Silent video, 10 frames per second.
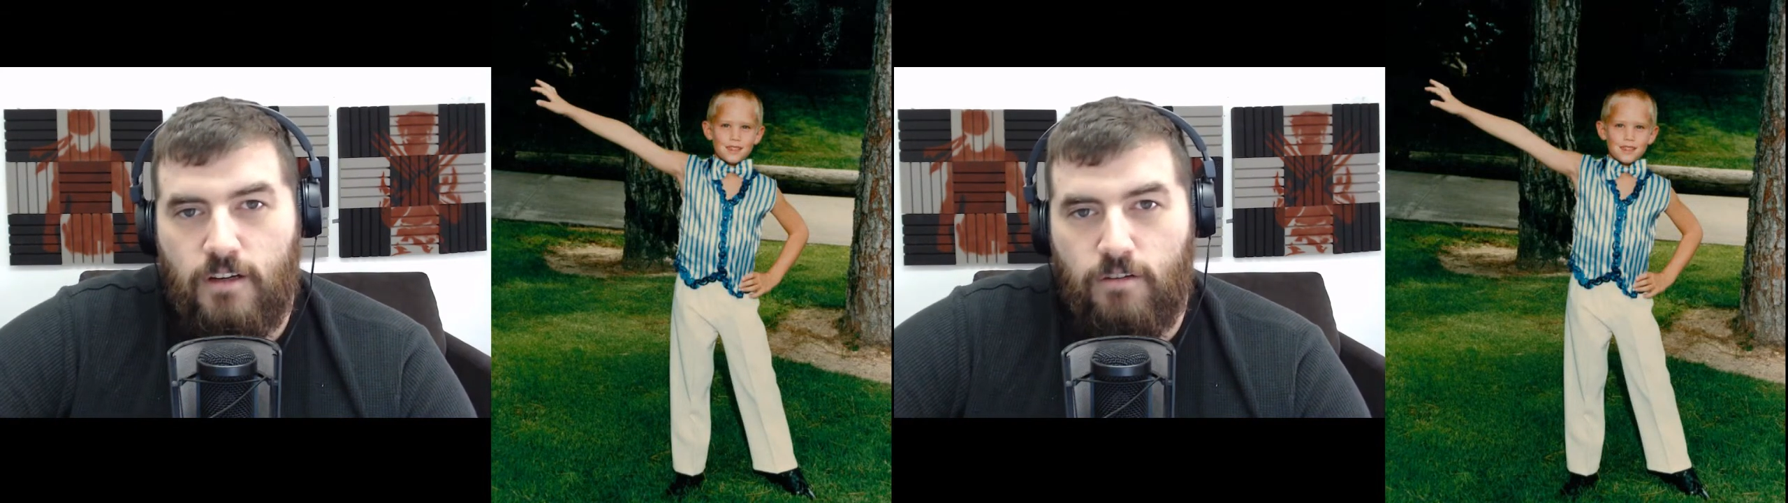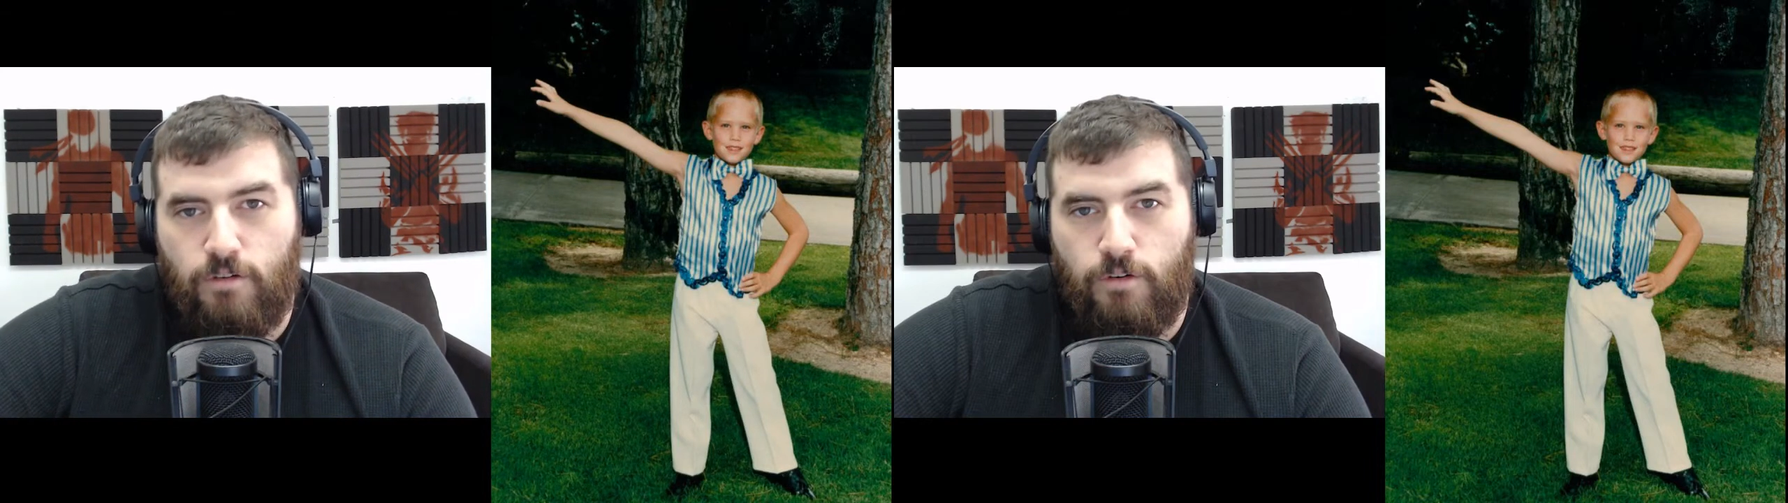
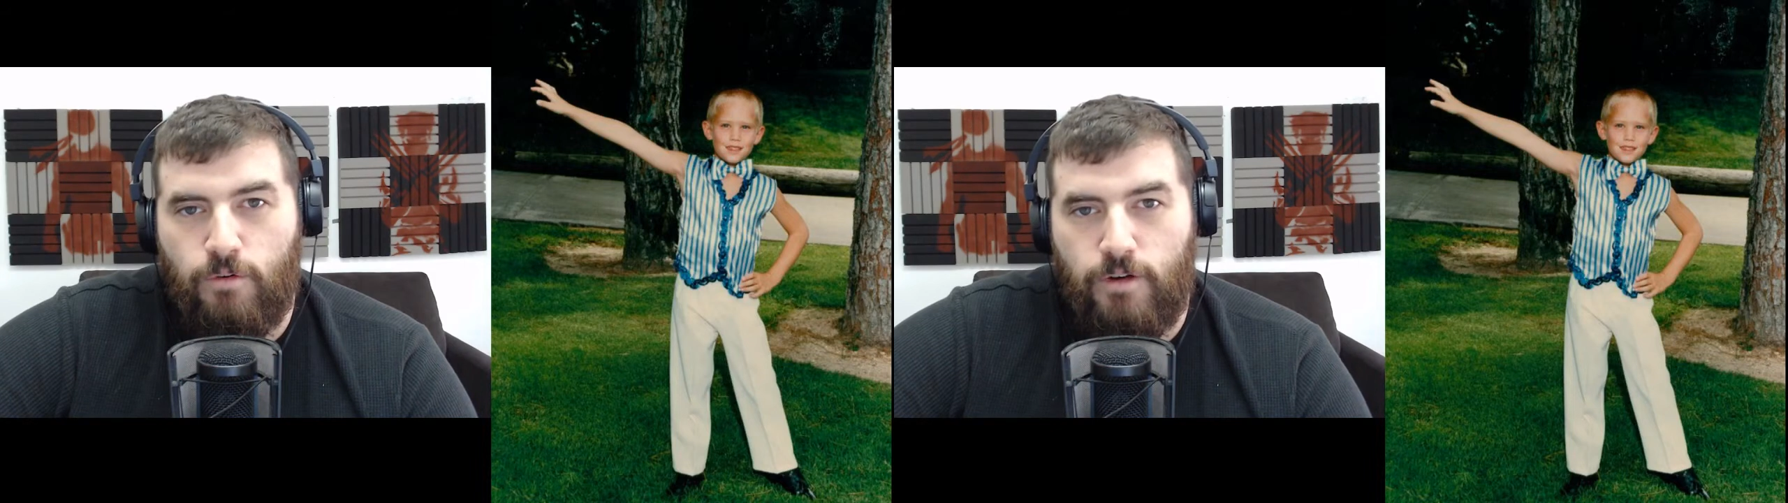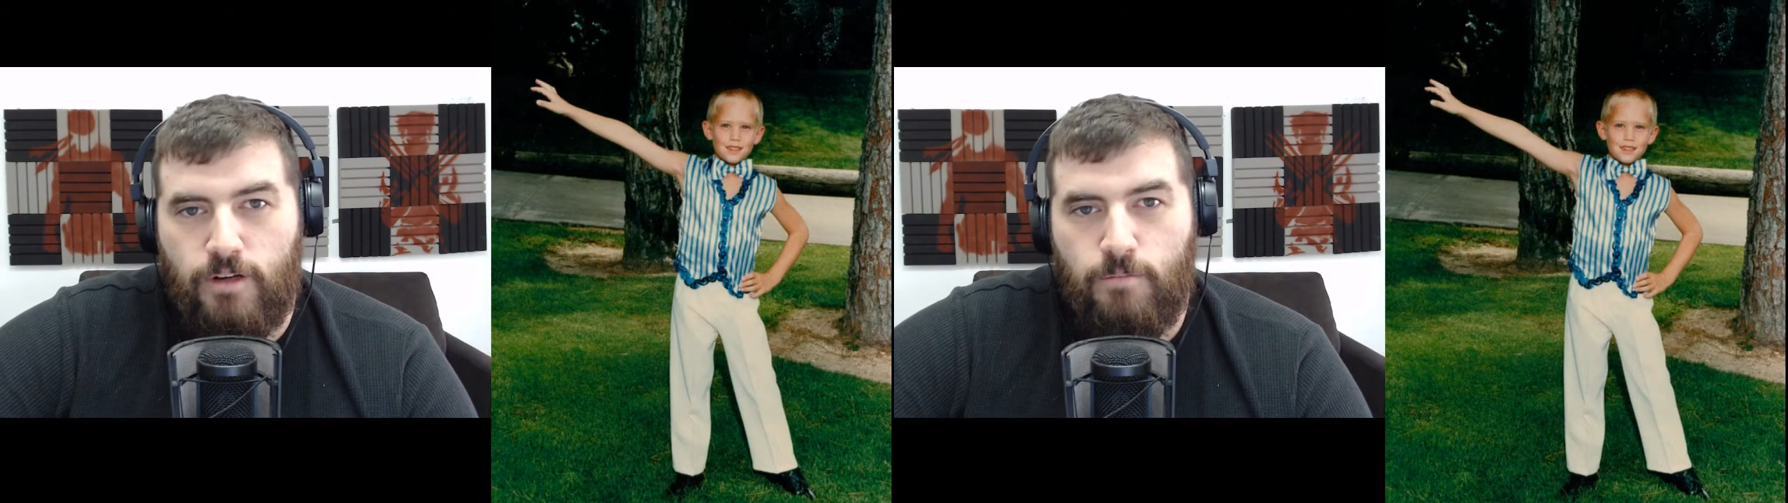
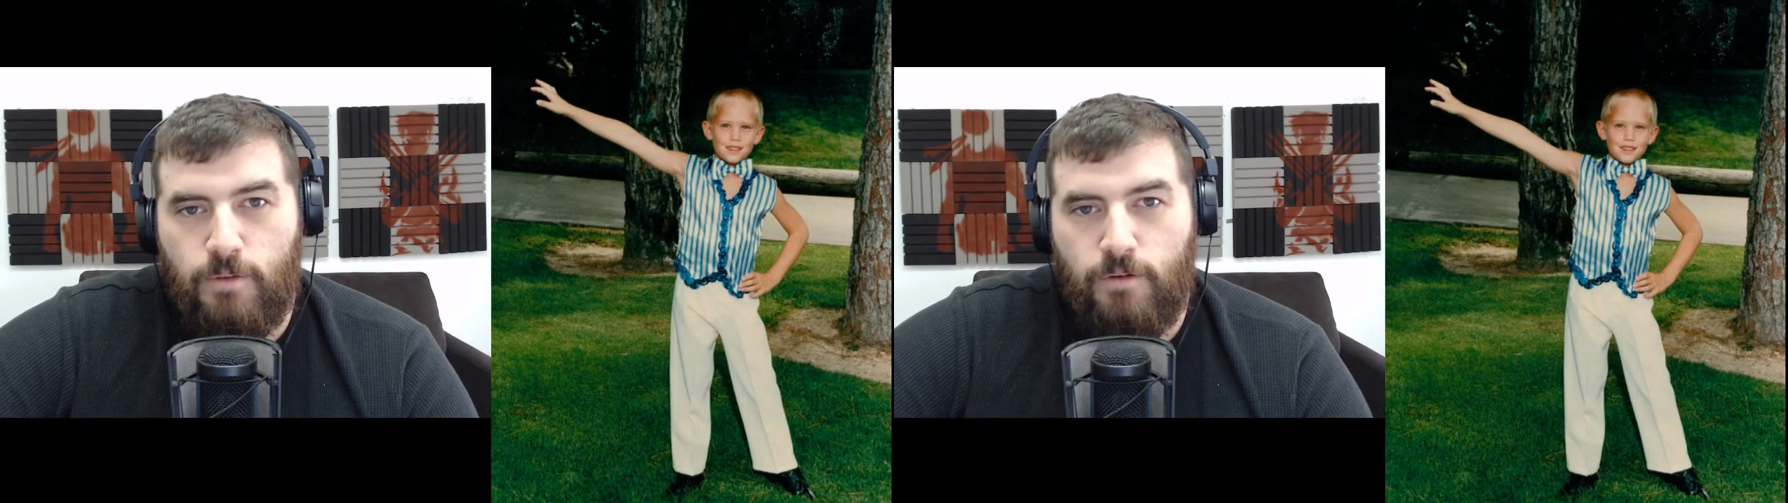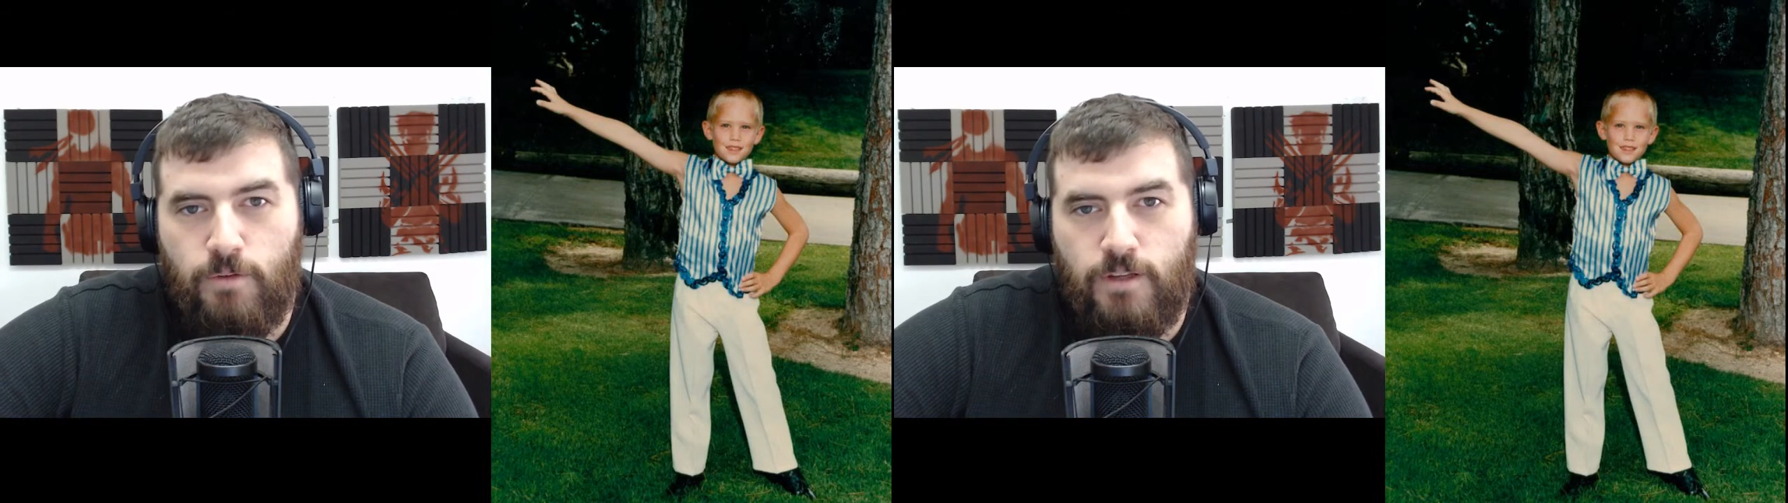recording,
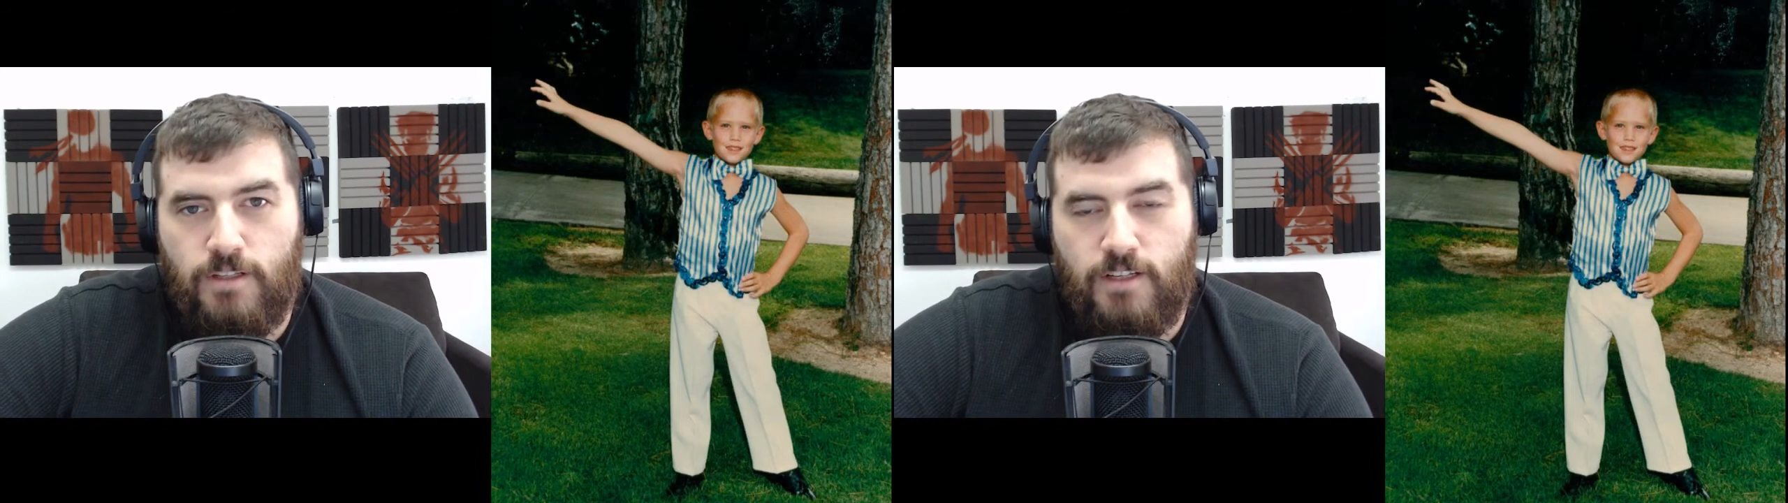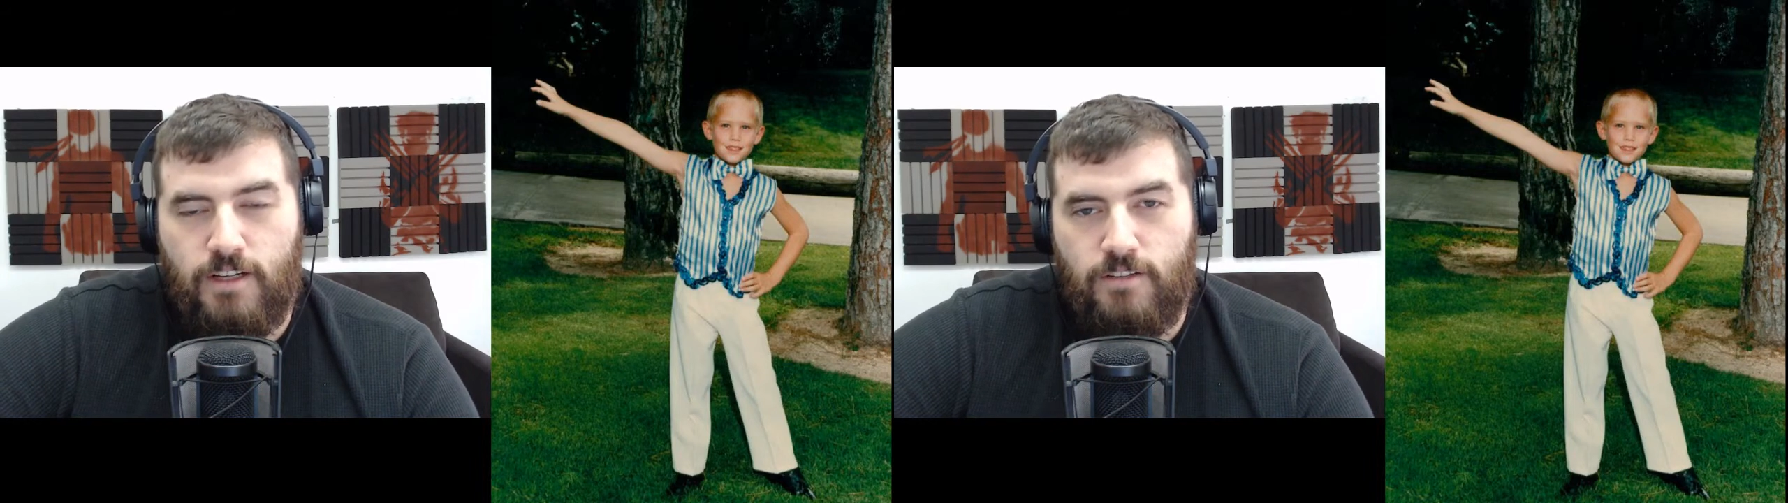but we
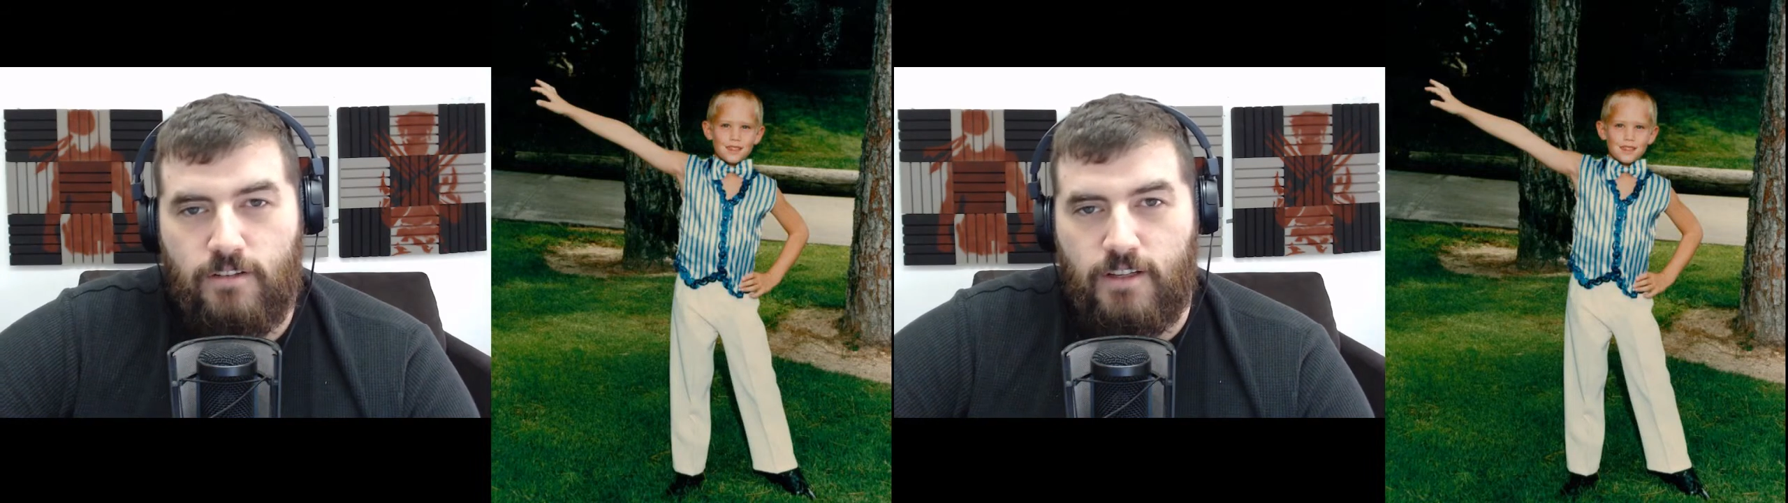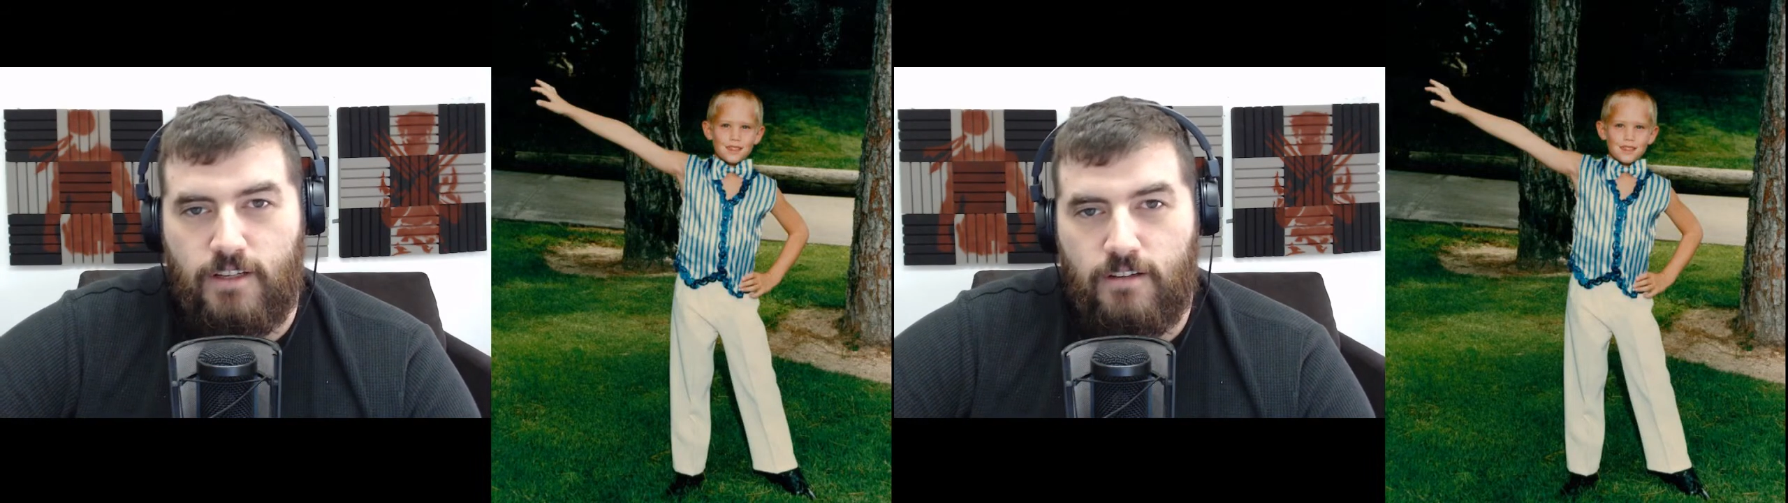did not do
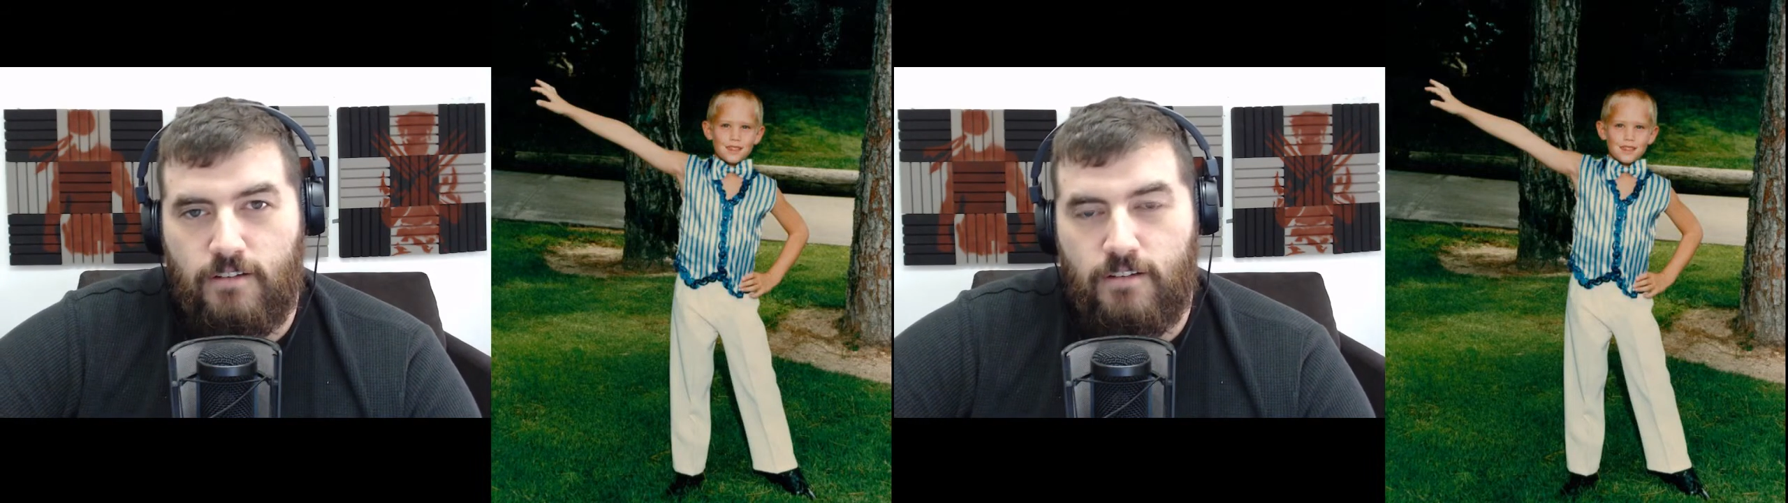that.